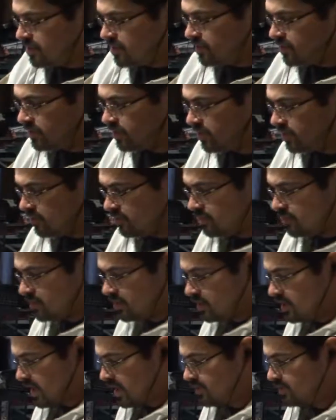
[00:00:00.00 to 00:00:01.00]
So,
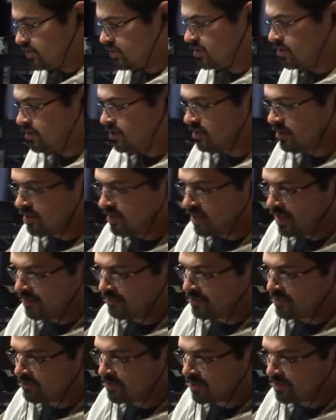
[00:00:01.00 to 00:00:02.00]
that's your left
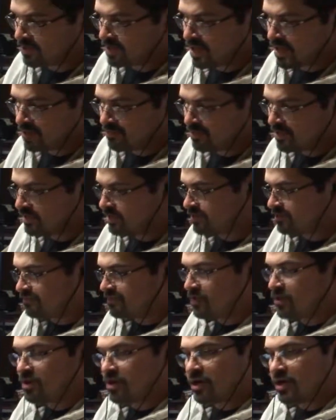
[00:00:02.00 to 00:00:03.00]
and right side. This is
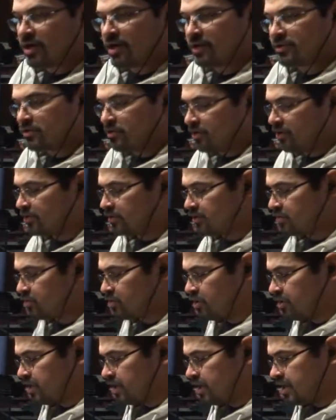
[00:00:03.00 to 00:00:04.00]
for Toyota
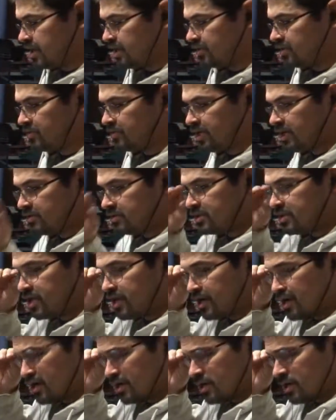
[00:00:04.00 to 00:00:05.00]
Corolla
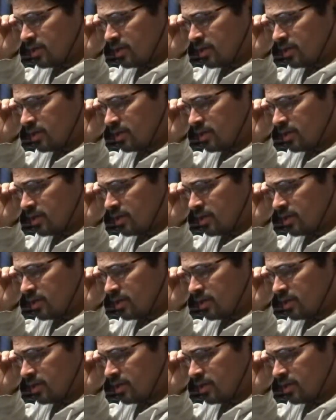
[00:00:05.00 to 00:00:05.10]
2009